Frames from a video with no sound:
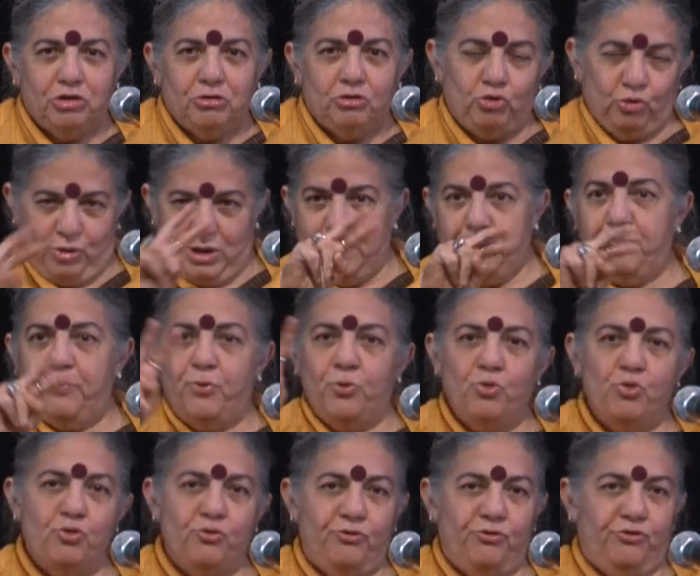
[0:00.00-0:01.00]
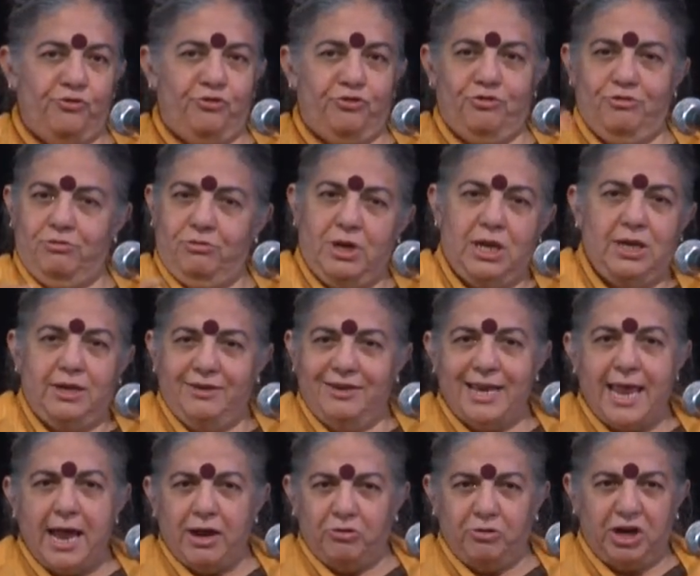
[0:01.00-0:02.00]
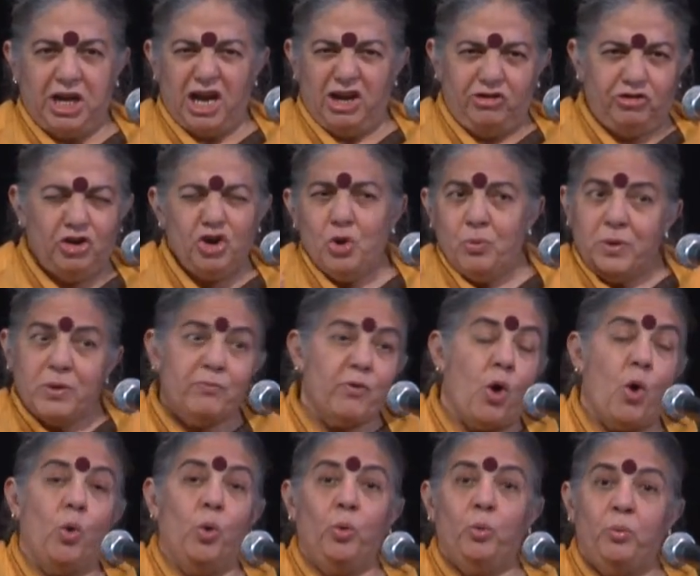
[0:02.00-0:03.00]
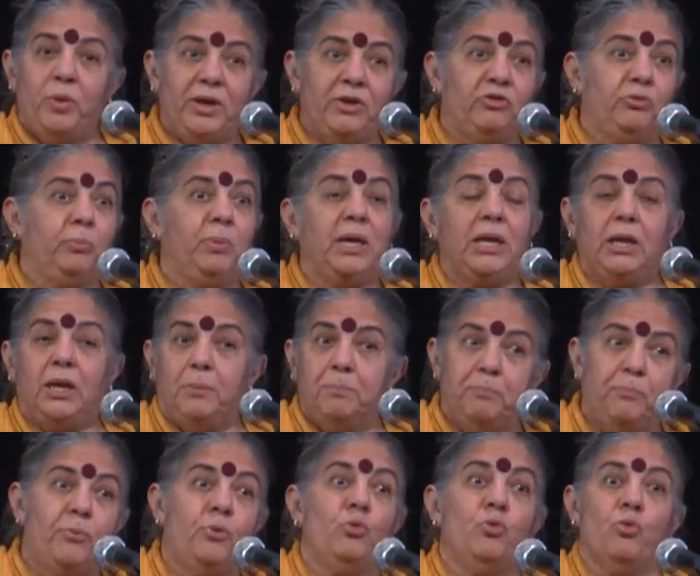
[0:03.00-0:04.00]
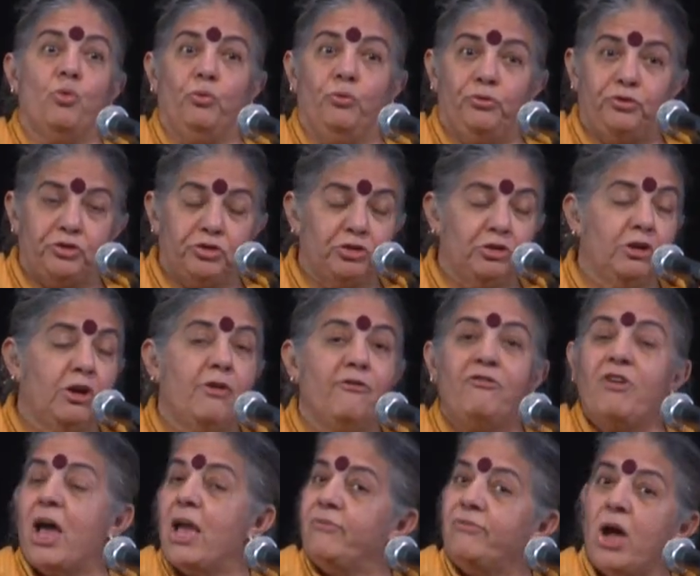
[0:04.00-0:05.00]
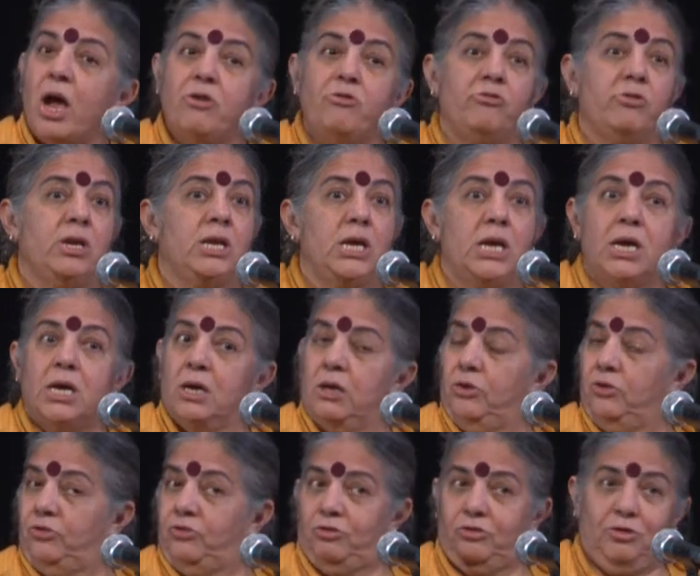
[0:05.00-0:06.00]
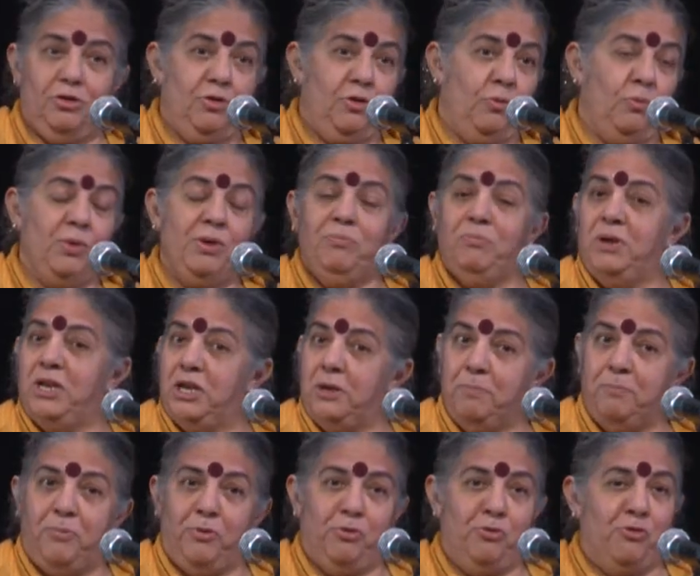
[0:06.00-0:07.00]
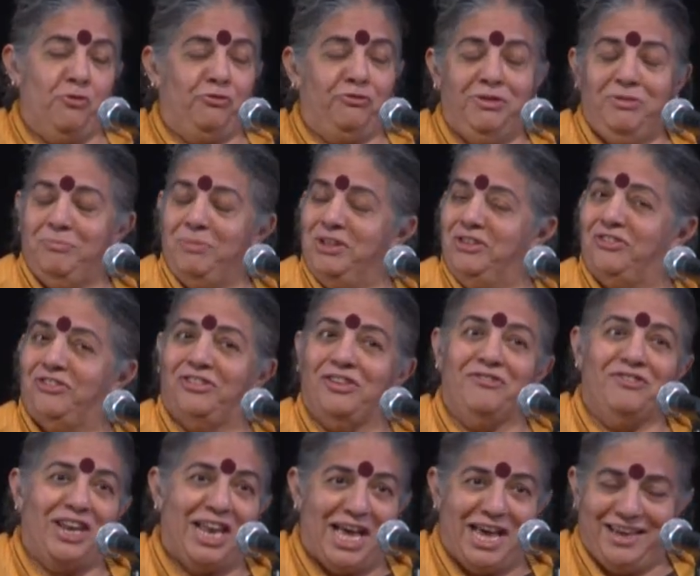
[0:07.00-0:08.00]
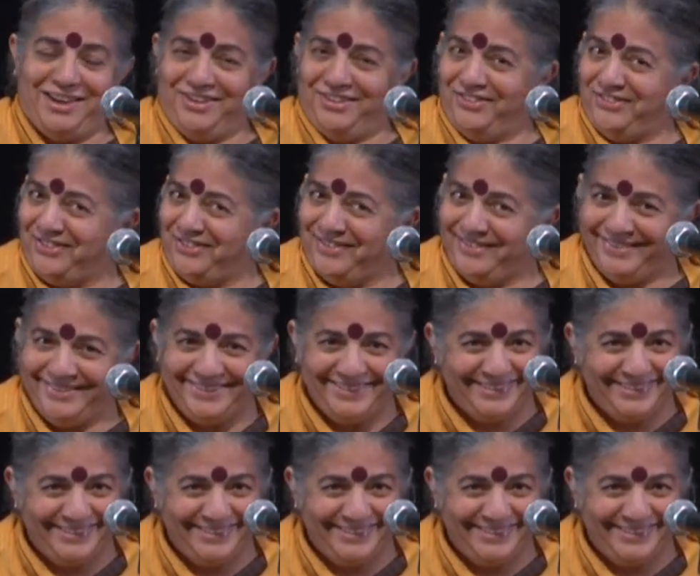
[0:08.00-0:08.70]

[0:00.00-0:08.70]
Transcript: to improve Indian agriculture. You know, we've always been improved. 500 years, we've been improved, we've been civilized.